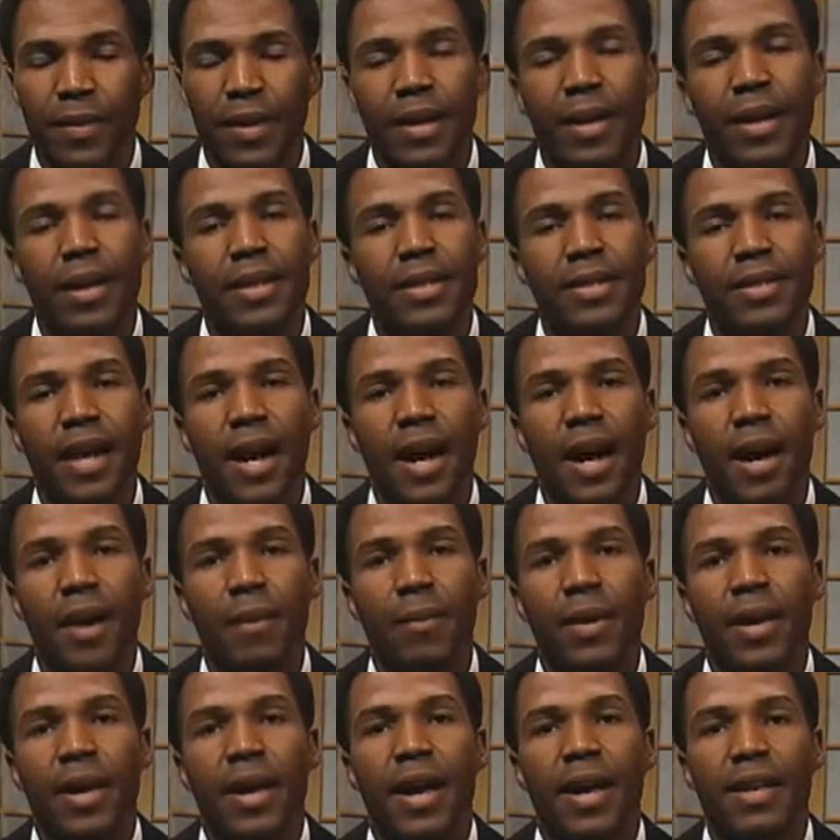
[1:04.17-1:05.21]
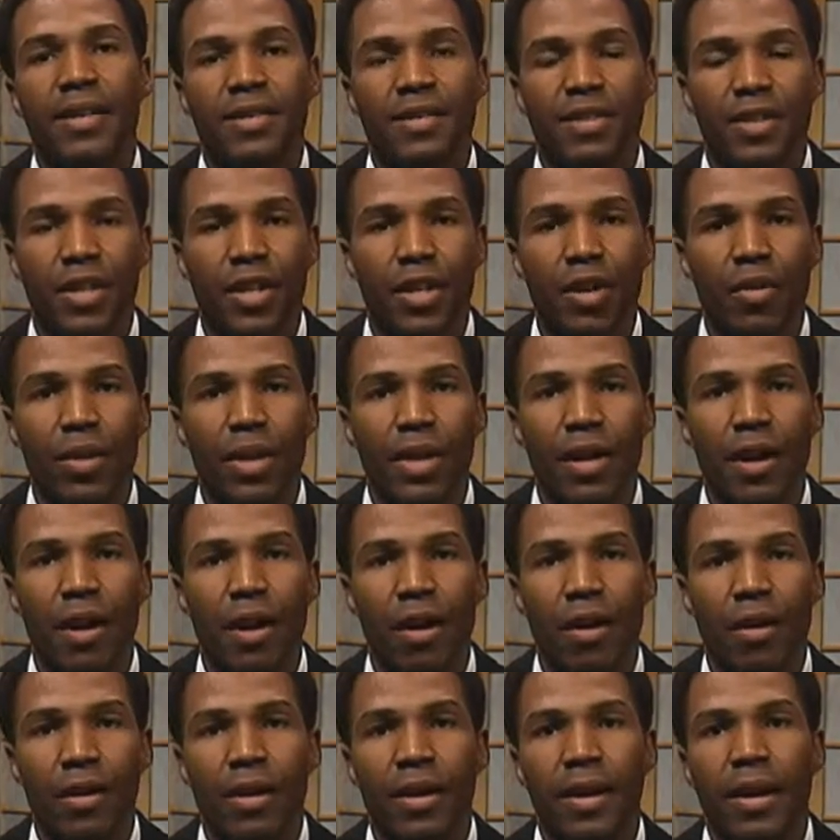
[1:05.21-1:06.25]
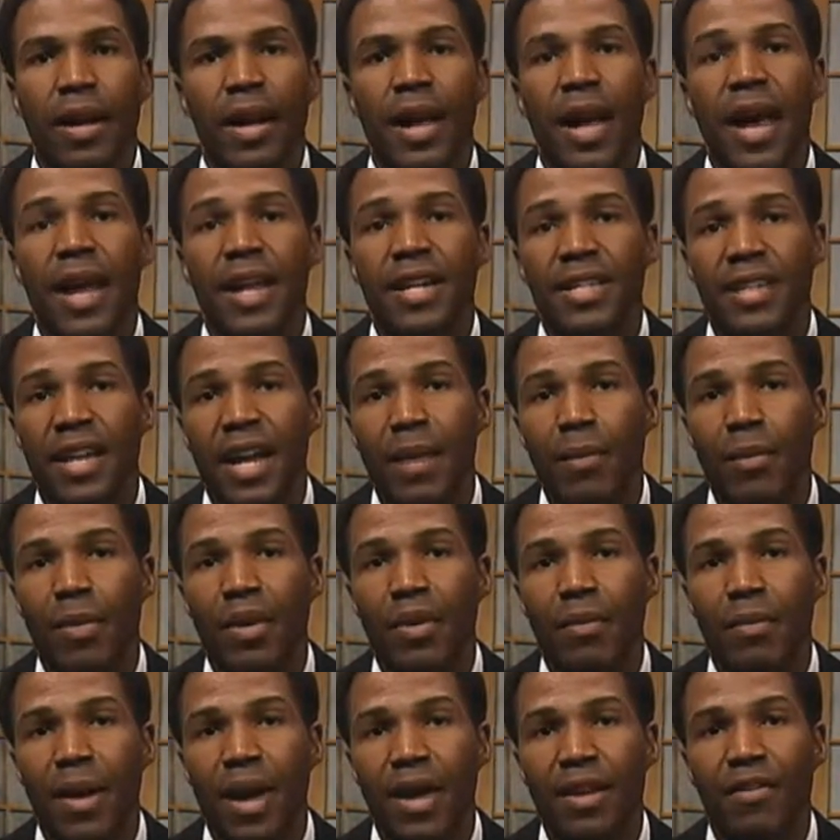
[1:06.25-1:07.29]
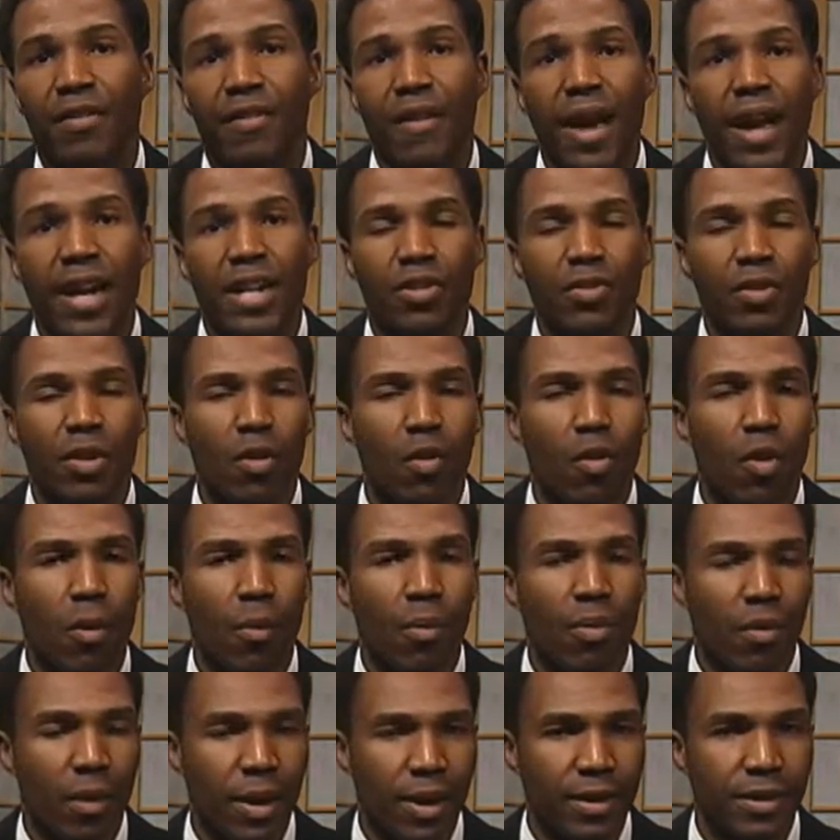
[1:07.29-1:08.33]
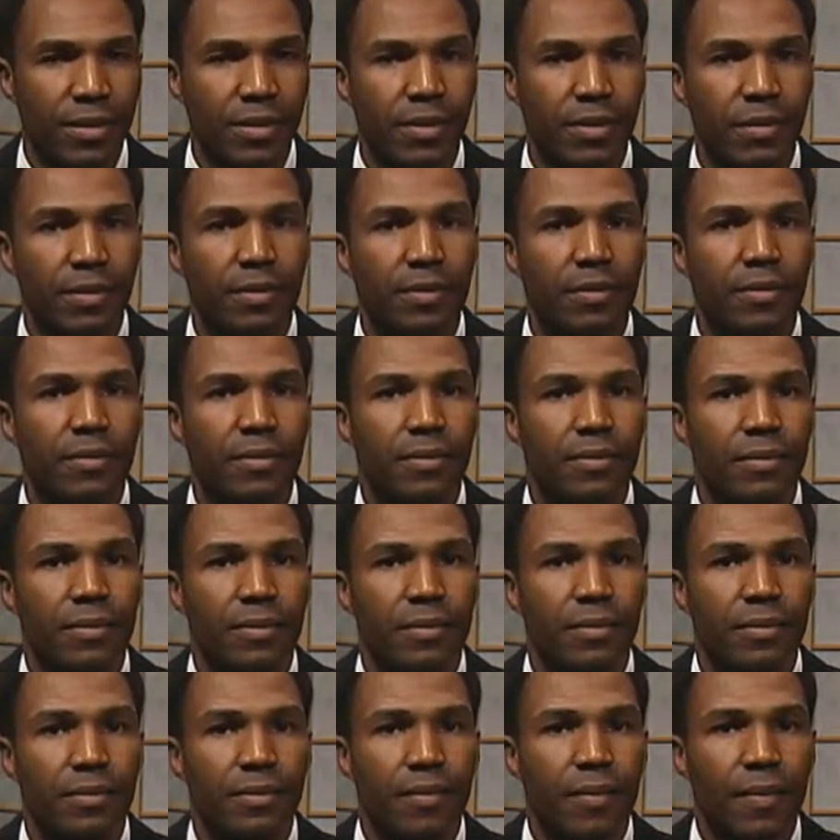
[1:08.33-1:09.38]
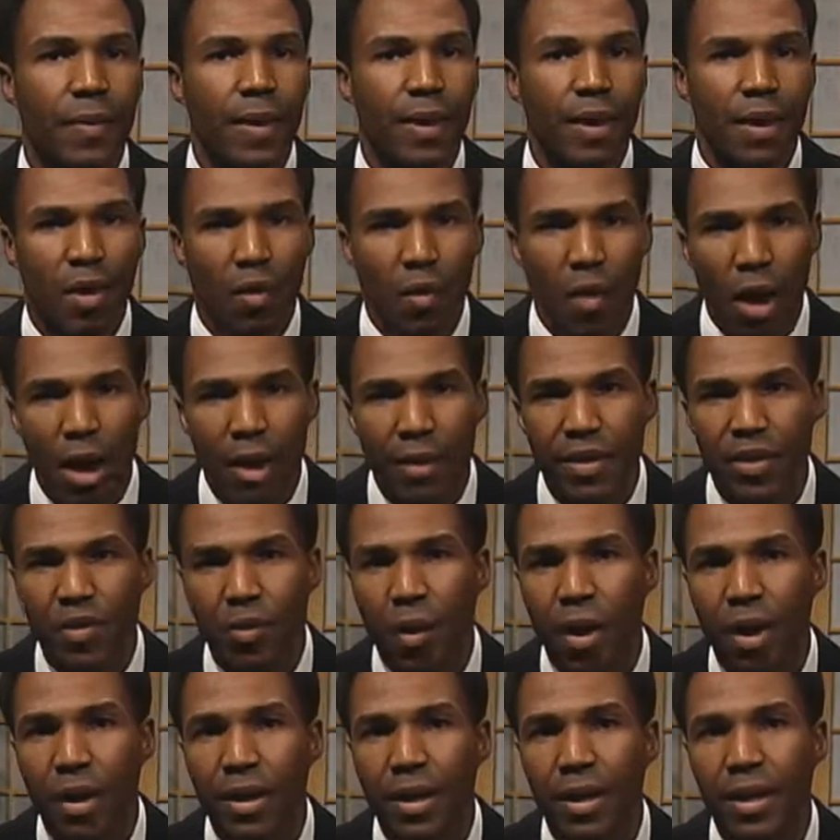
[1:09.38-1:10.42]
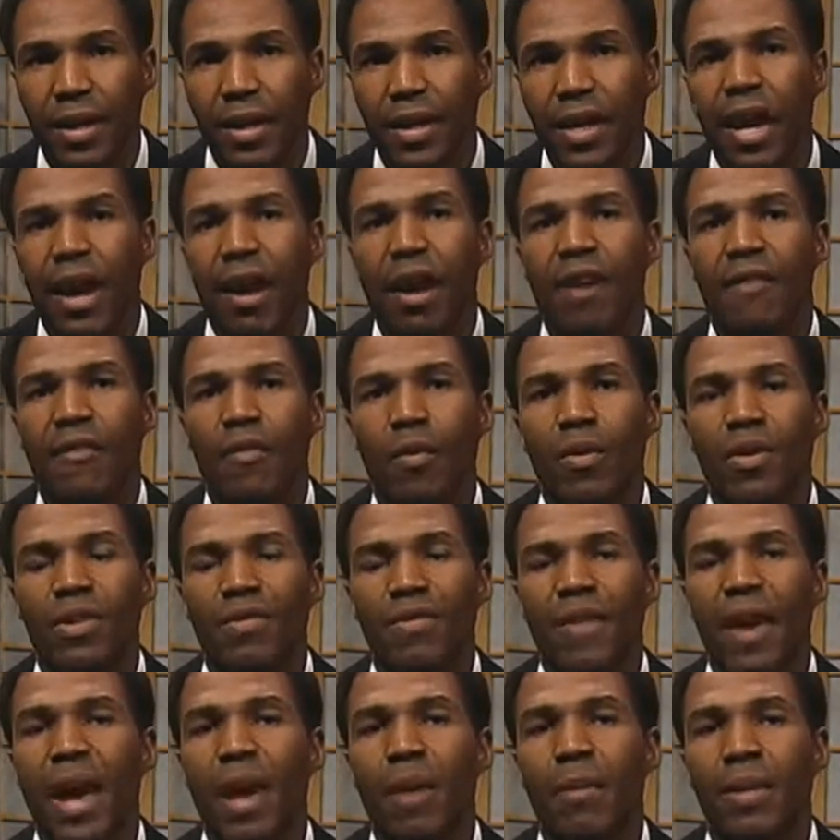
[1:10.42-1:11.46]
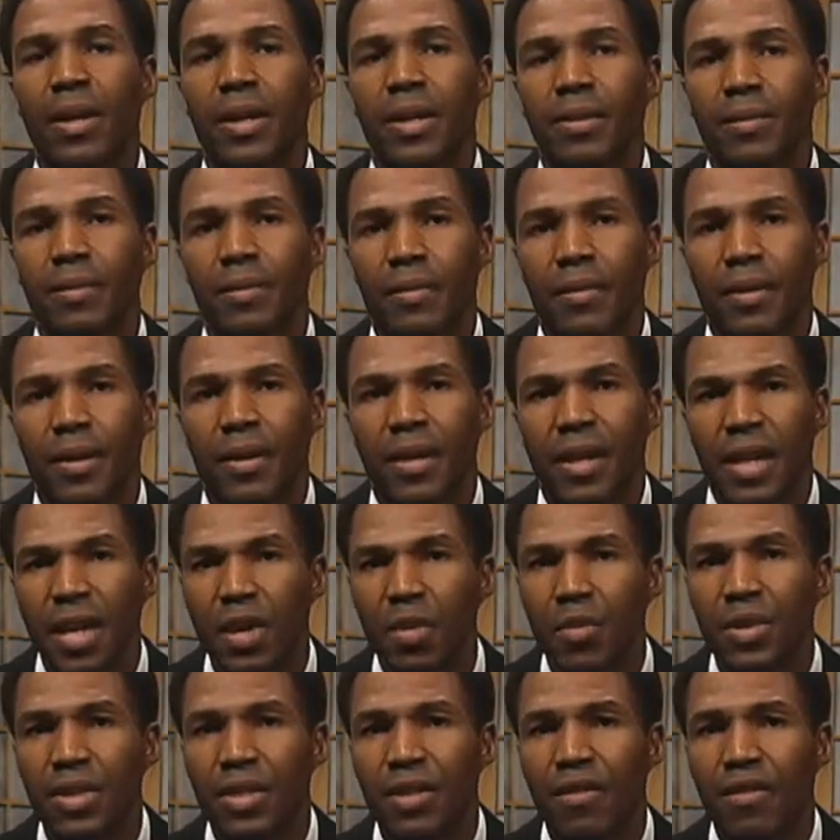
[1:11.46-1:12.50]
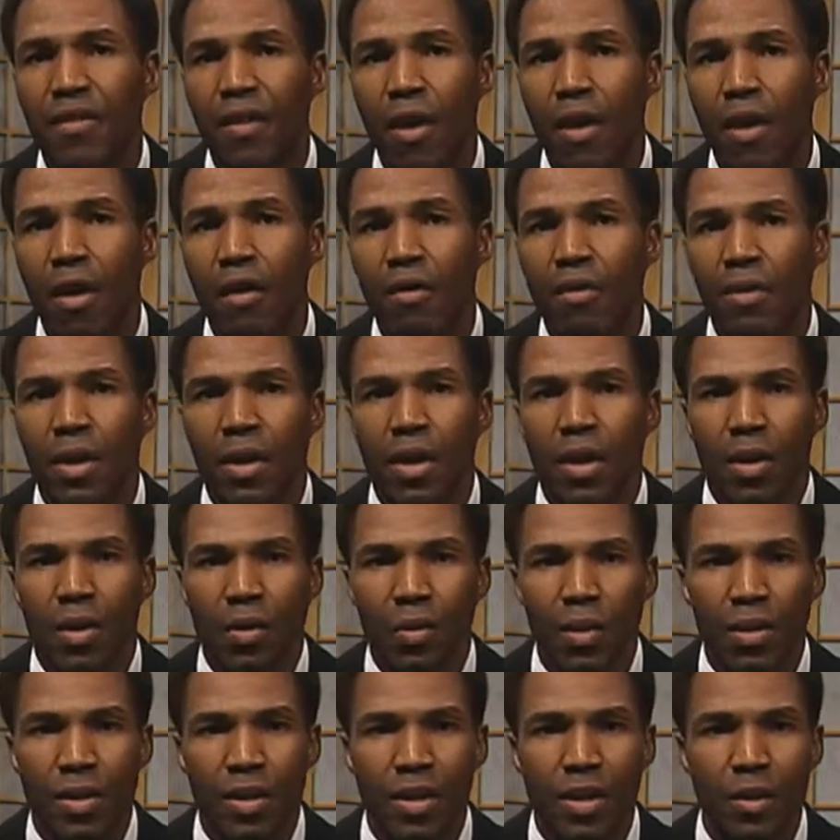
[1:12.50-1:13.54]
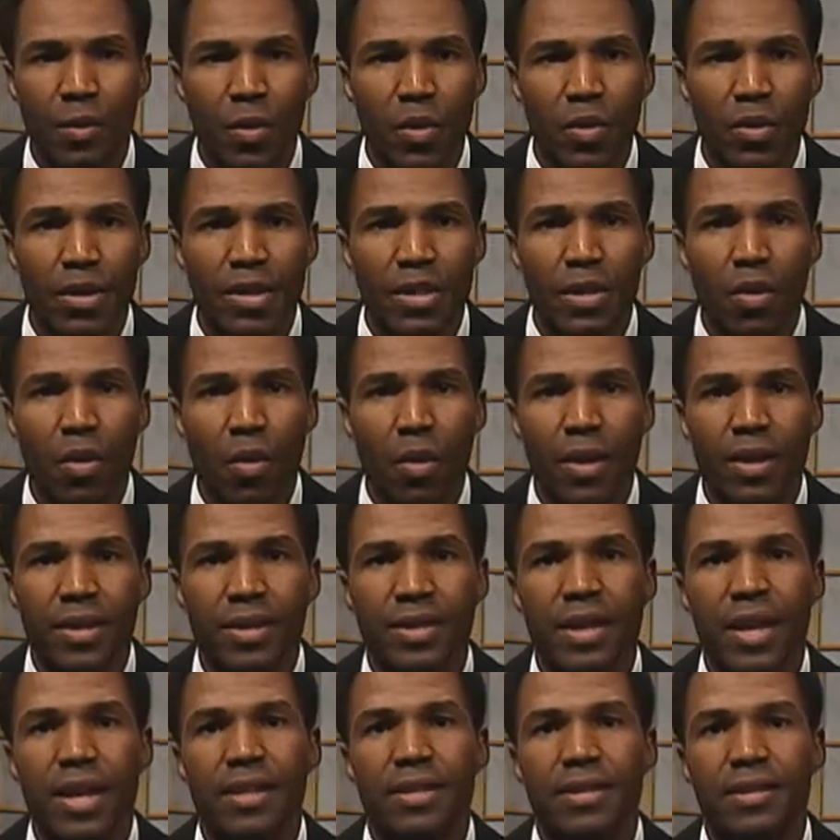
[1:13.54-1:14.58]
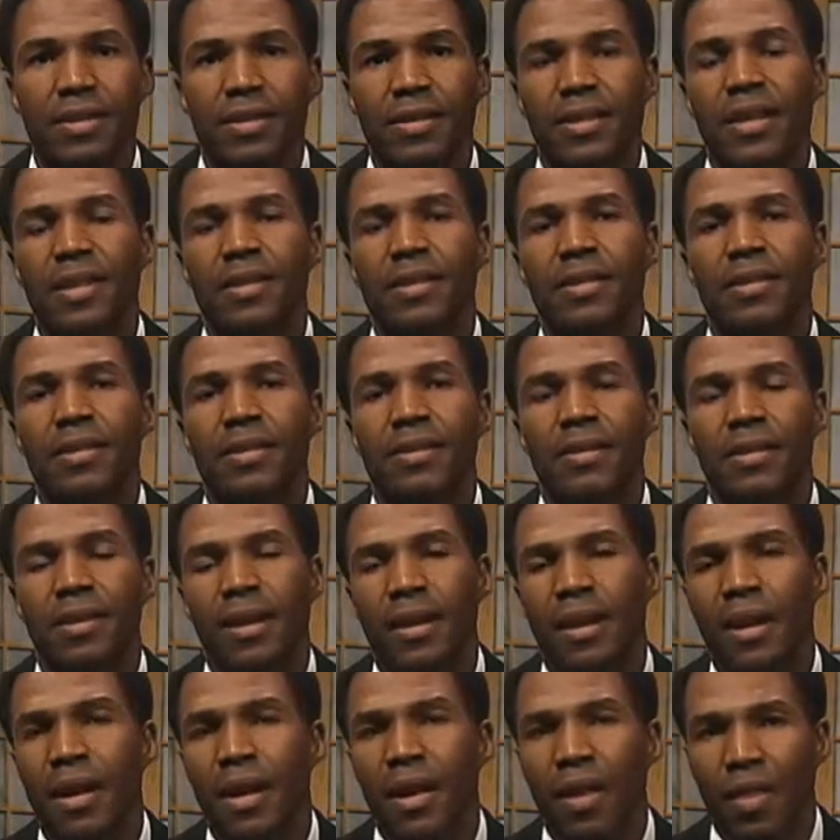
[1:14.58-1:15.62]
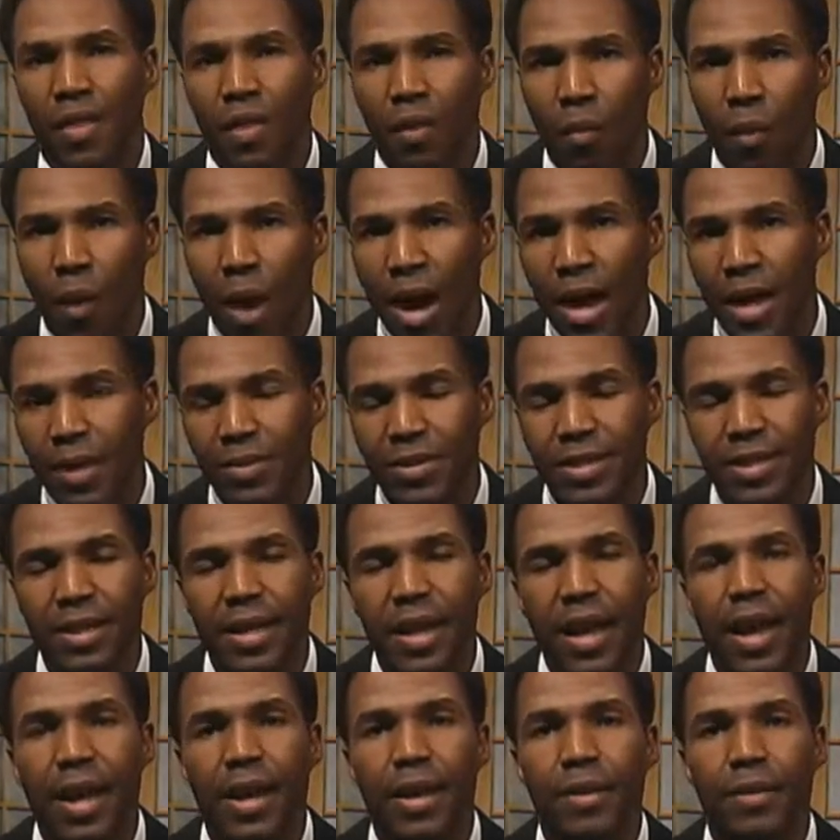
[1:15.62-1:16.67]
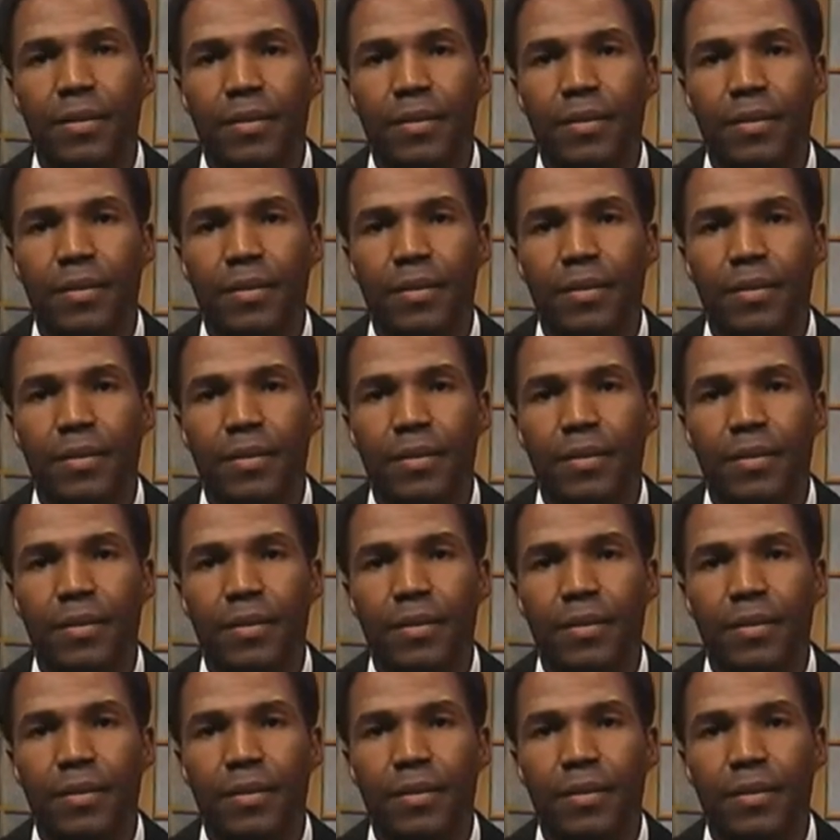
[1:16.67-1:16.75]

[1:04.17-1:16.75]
a job as a security guard at Chamberlain Manufacturing Corporation. While he's working and caring for his family, he was involved with the community organizations such as the YMCA,